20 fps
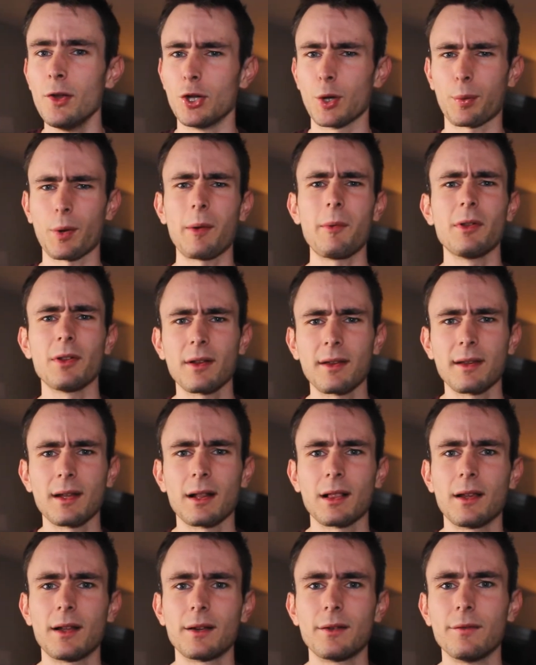you're probably looking
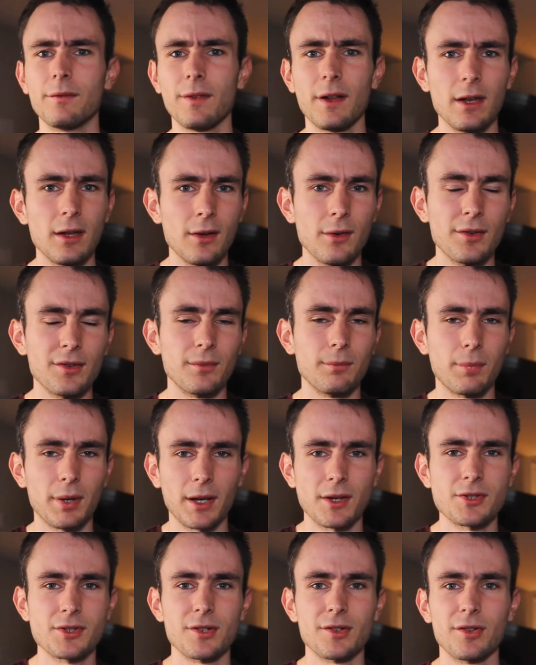at a lot of videos and
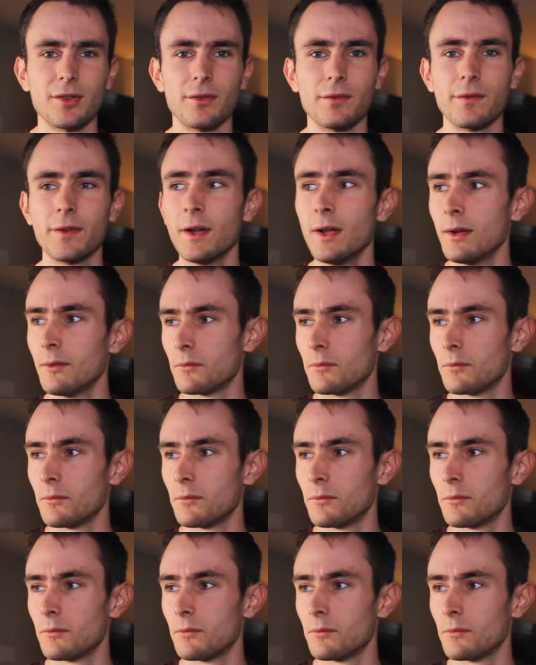pictures of